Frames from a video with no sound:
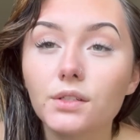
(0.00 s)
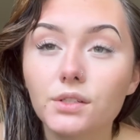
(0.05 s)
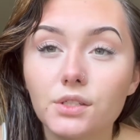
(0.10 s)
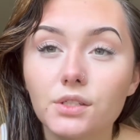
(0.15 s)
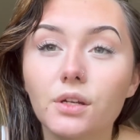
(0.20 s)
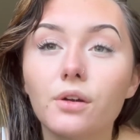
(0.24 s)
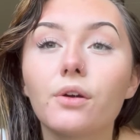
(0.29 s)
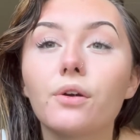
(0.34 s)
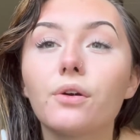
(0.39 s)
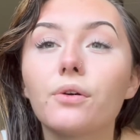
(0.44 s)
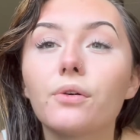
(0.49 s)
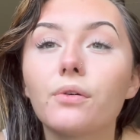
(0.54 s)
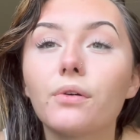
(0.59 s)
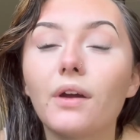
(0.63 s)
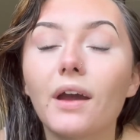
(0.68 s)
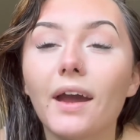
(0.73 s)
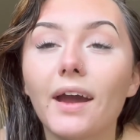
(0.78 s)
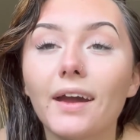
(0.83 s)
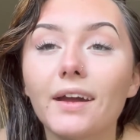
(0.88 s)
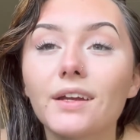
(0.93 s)
So
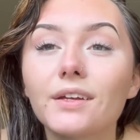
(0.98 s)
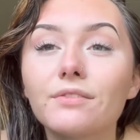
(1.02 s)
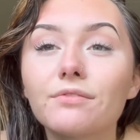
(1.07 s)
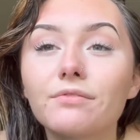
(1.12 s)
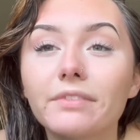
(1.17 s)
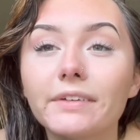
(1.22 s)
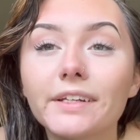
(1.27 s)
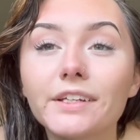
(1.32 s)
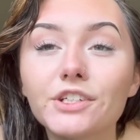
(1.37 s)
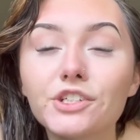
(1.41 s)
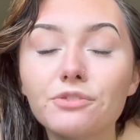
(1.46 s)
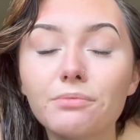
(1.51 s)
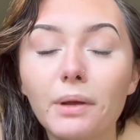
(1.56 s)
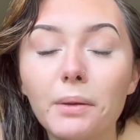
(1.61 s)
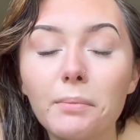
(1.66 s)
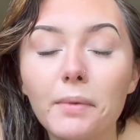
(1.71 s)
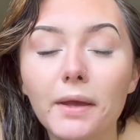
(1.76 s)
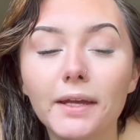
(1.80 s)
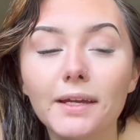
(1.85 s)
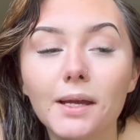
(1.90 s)
I finished my
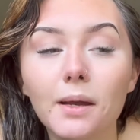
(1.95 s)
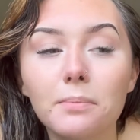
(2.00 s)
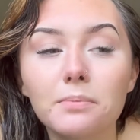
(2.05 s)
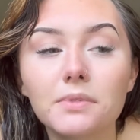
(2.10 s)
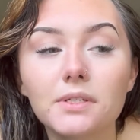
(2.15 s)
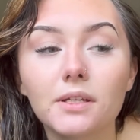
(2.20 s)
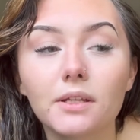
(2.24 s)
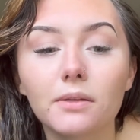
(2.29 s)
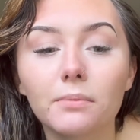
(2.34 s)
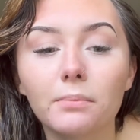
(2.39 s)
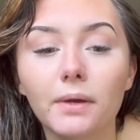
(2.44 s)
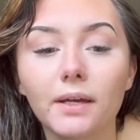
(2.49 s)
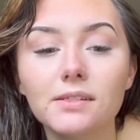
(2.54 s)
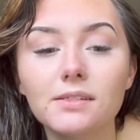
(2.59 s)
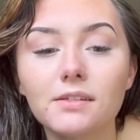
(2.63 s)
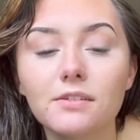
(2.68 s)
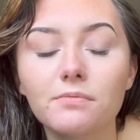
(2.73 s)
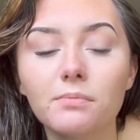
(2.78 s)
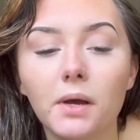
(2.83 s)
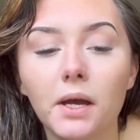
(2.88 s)
makeup to the
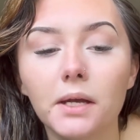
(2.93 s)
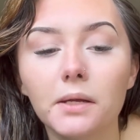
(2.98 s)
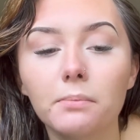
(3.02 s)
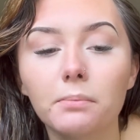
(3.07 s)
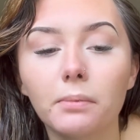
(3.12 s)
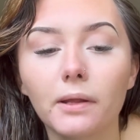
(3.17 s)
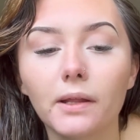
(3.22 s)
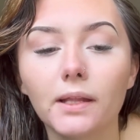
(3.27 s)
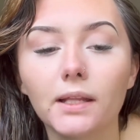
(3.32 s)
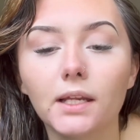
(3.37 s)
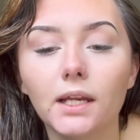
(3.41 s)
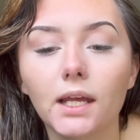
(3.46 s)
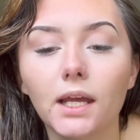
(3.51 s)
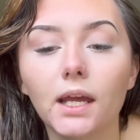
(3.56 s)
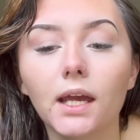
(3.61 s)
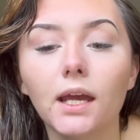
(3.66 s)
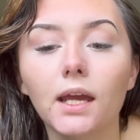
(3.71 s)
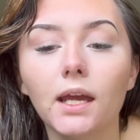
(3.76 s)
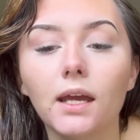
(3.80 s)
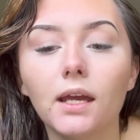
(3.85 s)
best of my
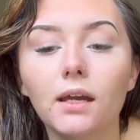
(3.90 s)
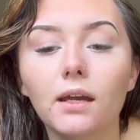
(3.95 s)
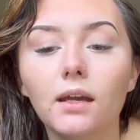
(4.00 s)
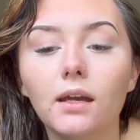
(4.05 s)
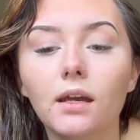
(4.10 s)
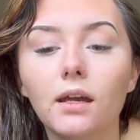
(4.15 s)
ability.